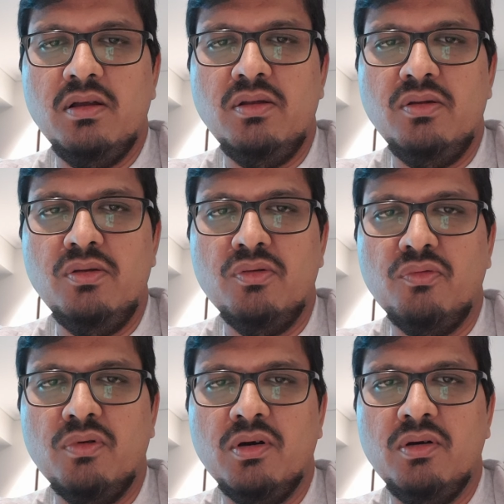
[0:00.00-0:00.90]
you
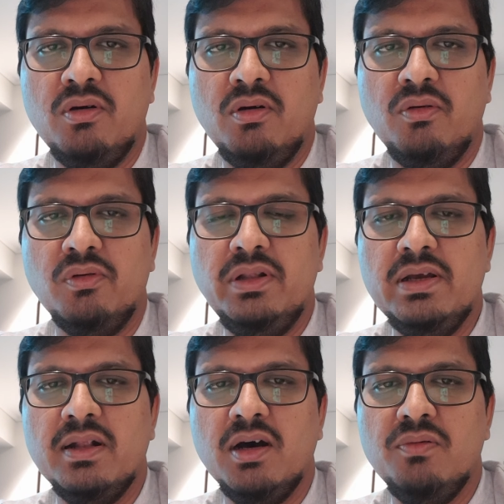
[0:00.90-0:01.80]
were only
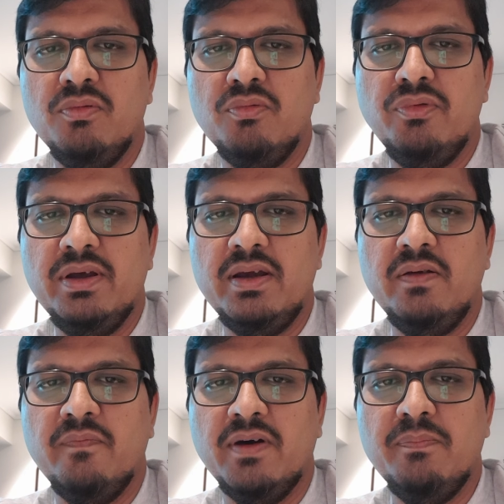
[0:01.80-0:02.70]
allowed to take
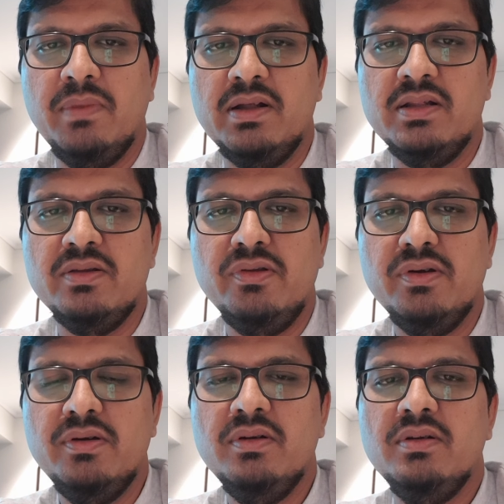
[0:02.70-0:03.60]
one
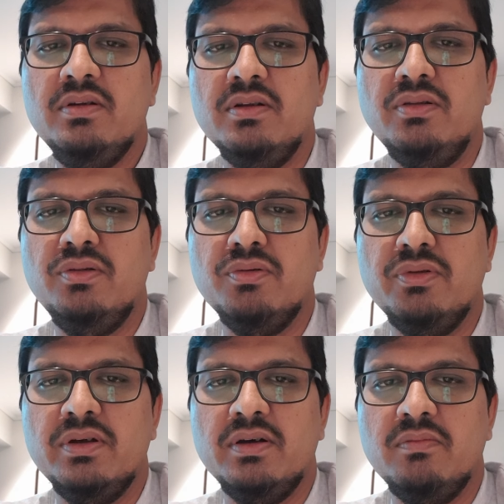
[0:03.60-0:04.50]
passenger into
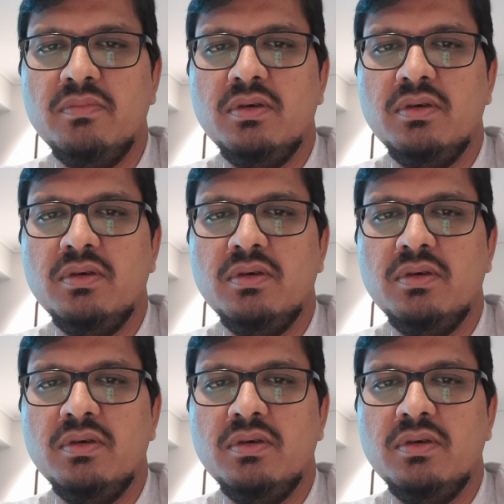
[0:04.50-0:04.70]
the